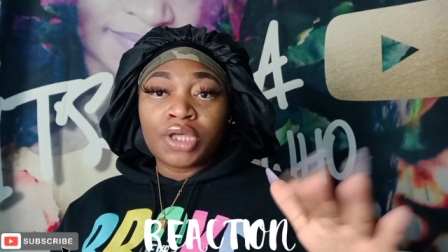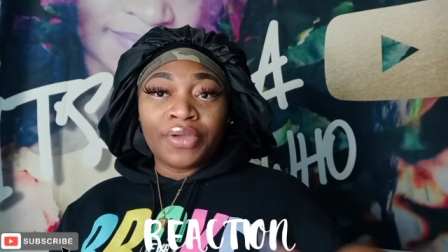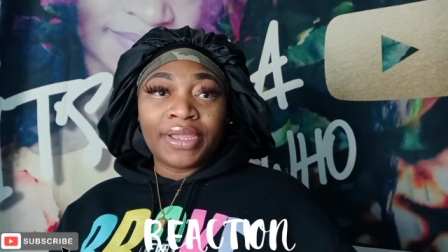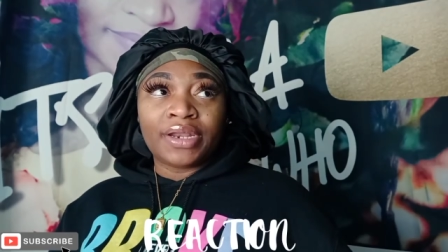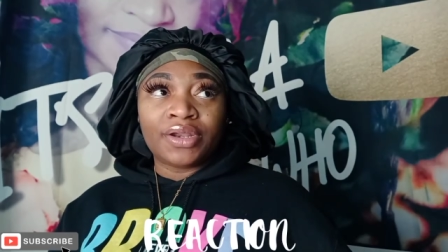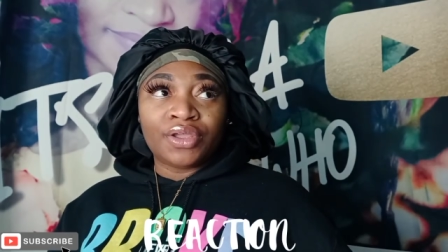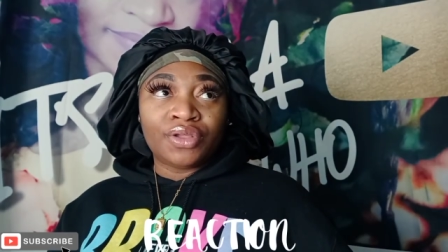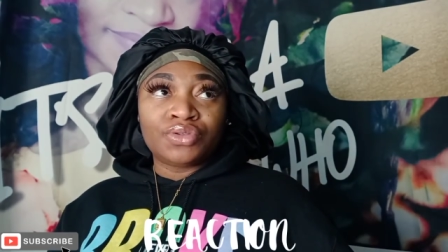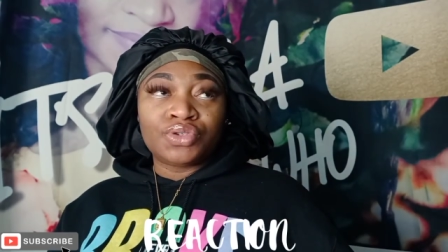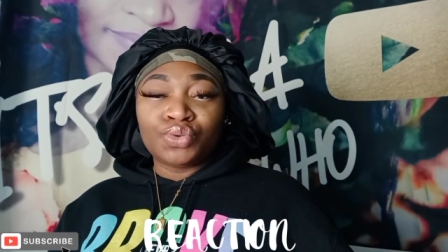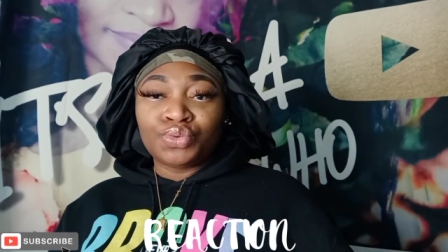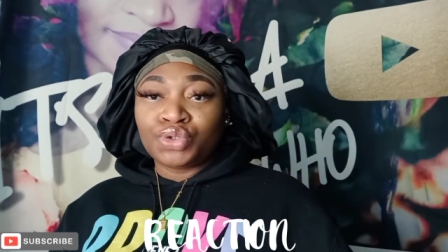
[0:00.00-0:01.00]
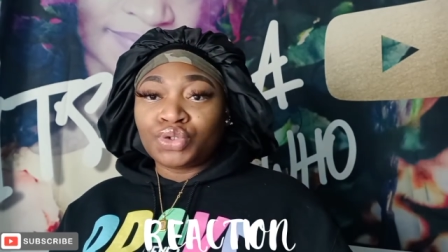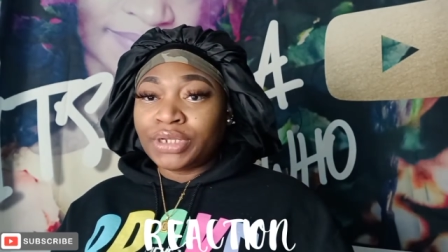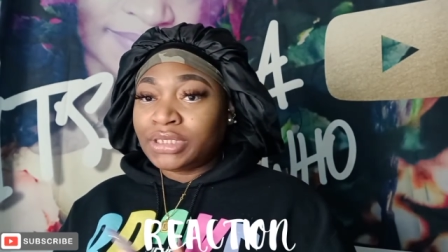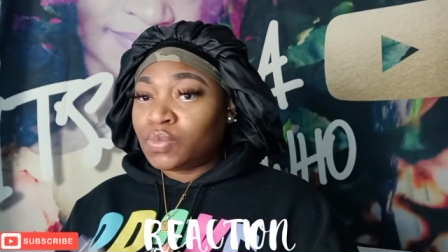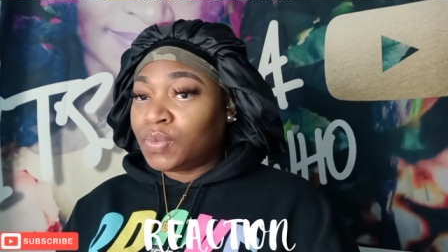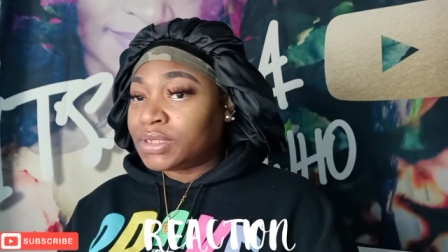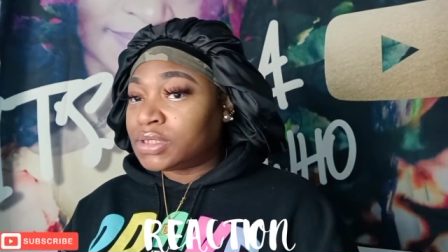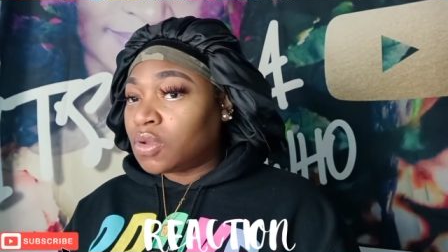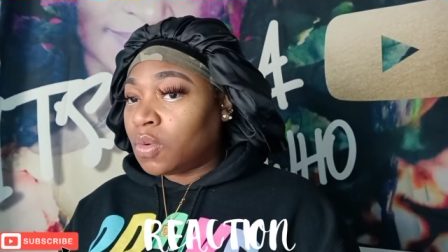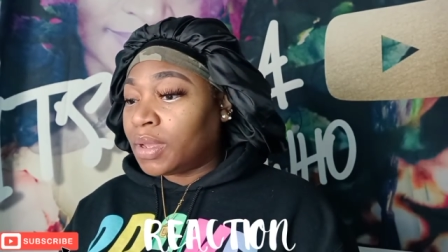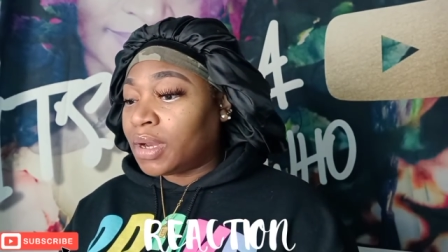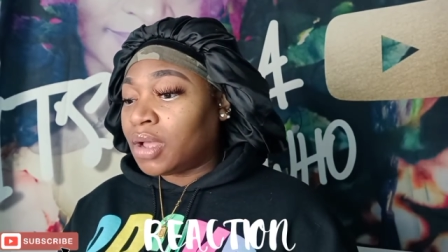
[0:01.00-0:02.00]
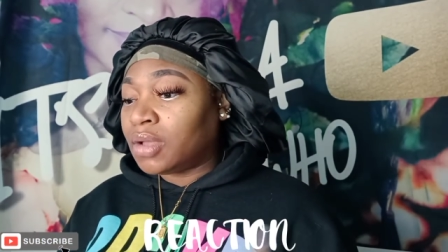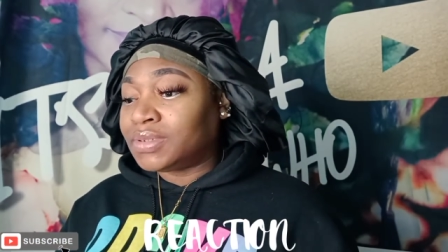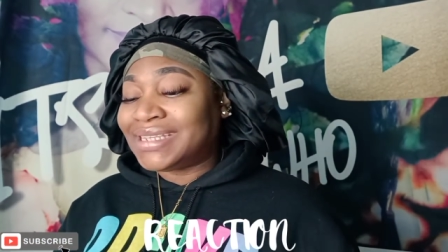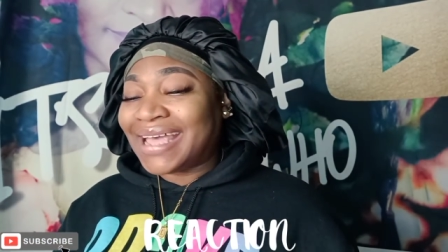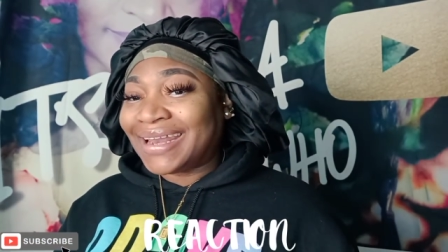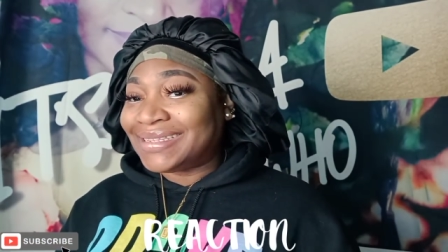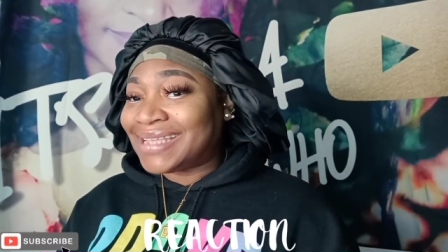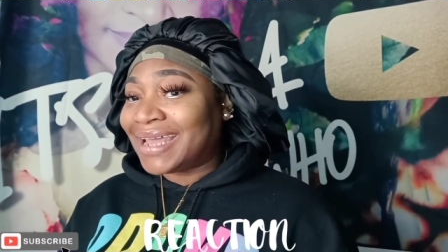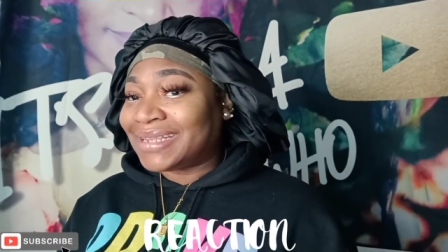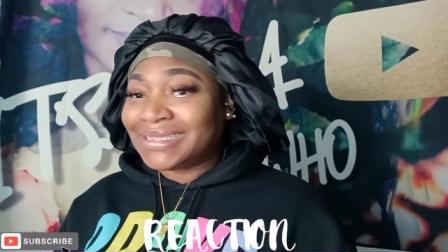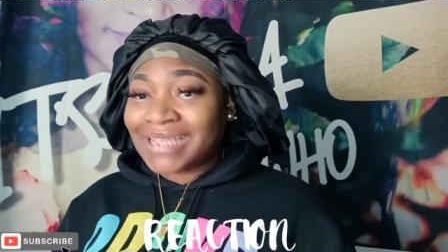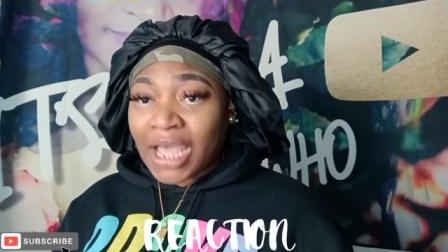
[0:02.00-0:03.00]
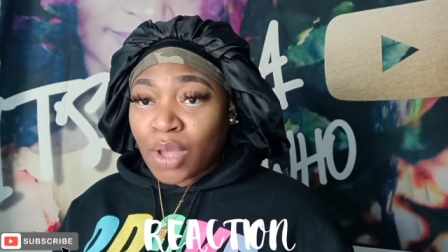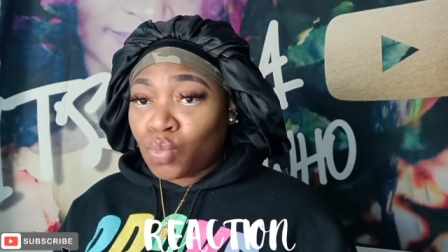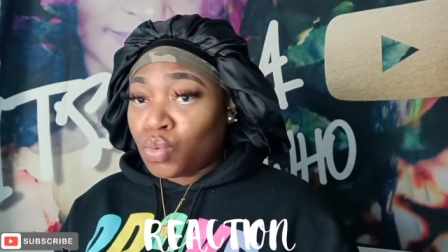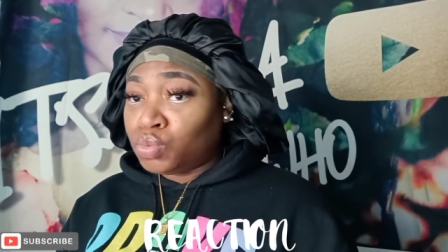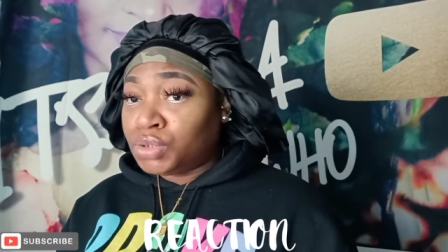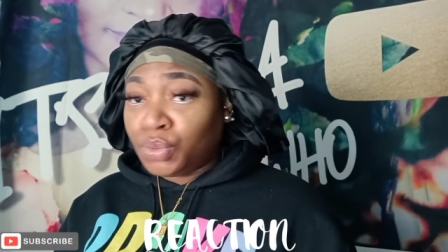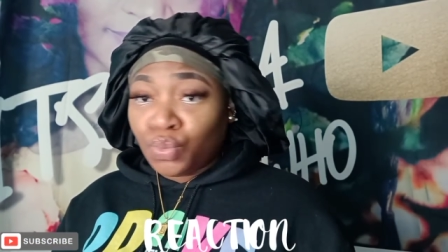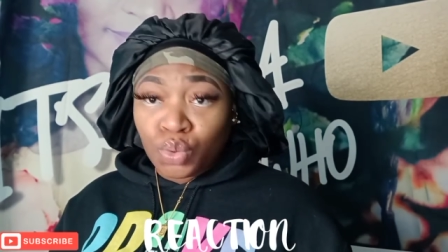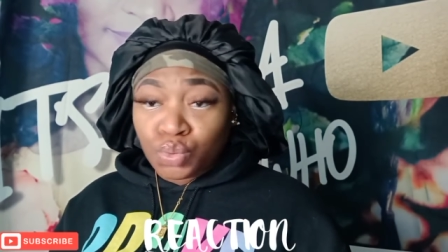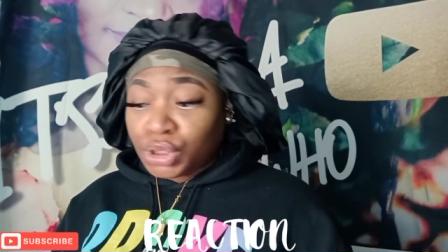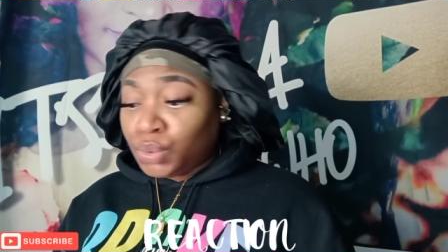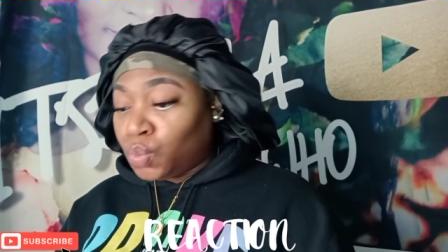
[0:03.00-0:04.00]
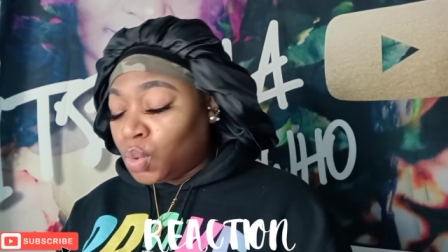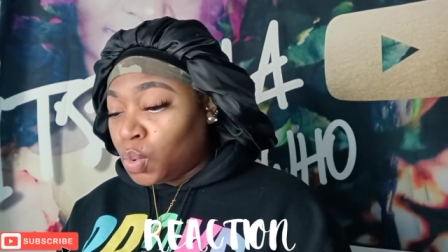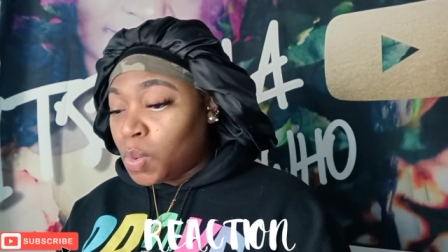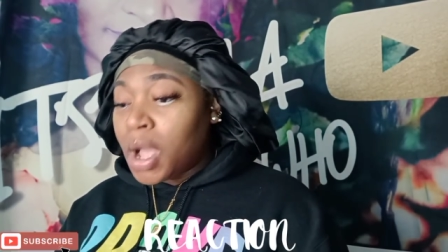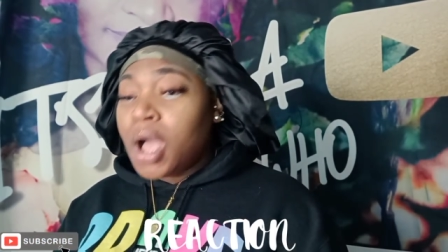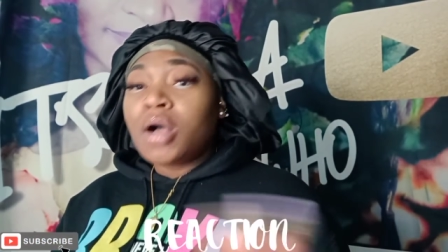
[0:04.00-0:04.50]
go get in the YouTube streets, what's going on, da da da da da, whoop de whoop de woo.